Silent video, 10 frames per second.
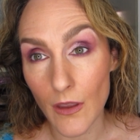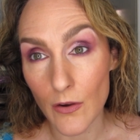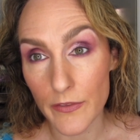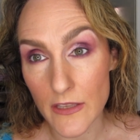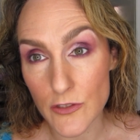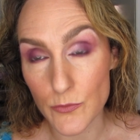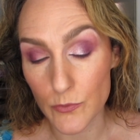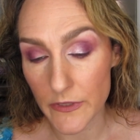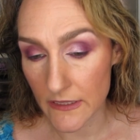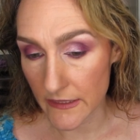Oh, that's
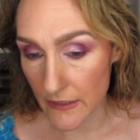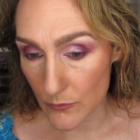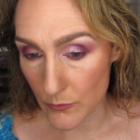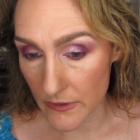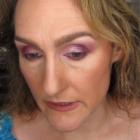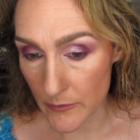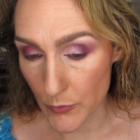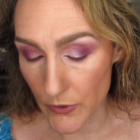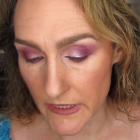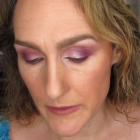really, really
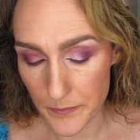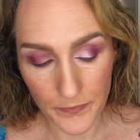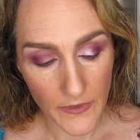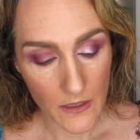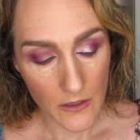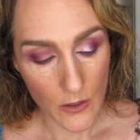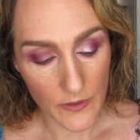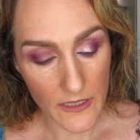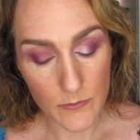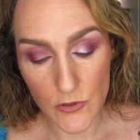pretty.
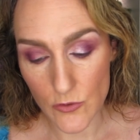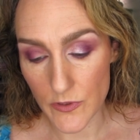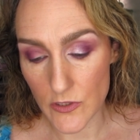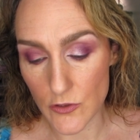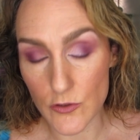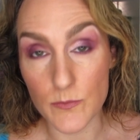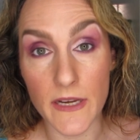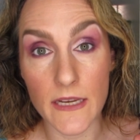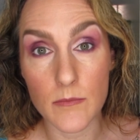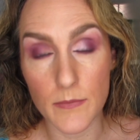Okay, and I'm just going to use
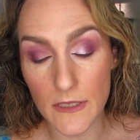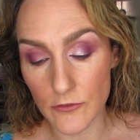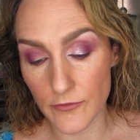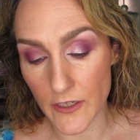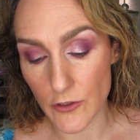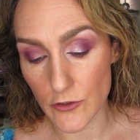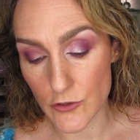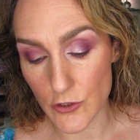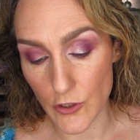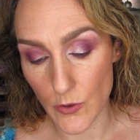my middle finger
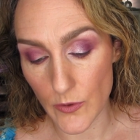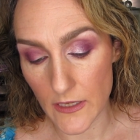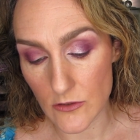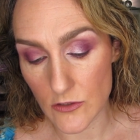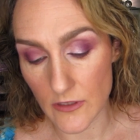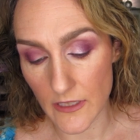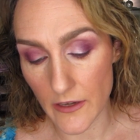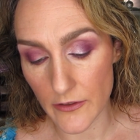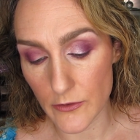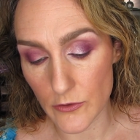to go into the
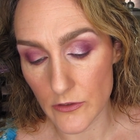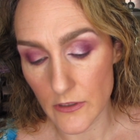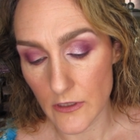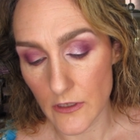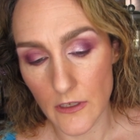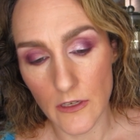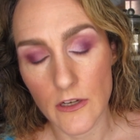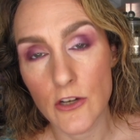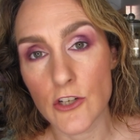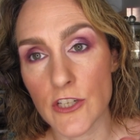other
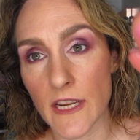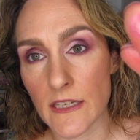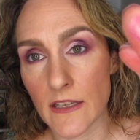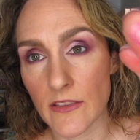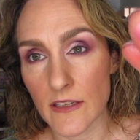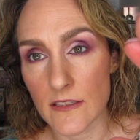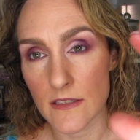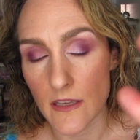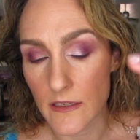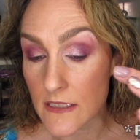shade. I think it's
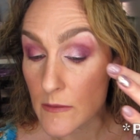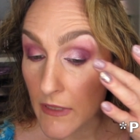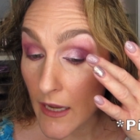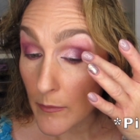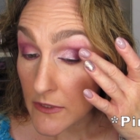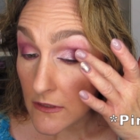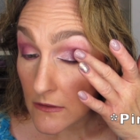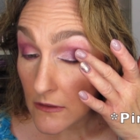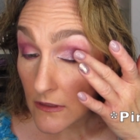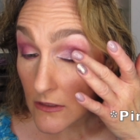Satin
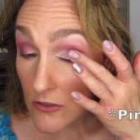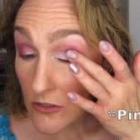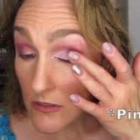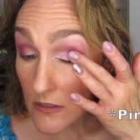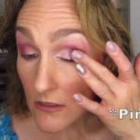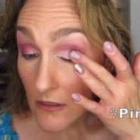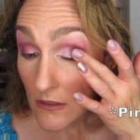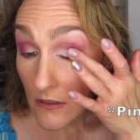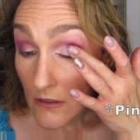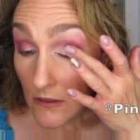Captain, and just
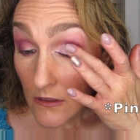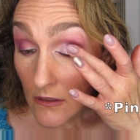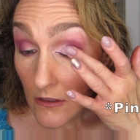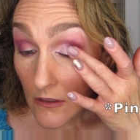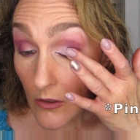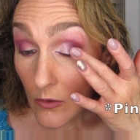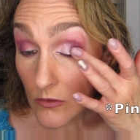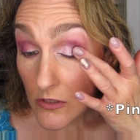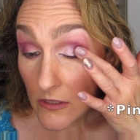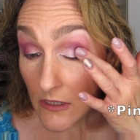
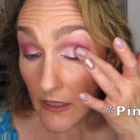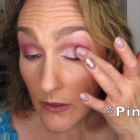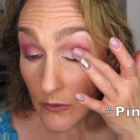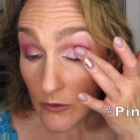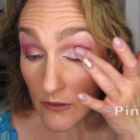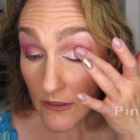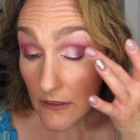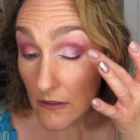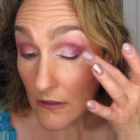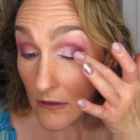go to the outer
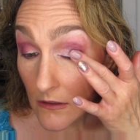lid.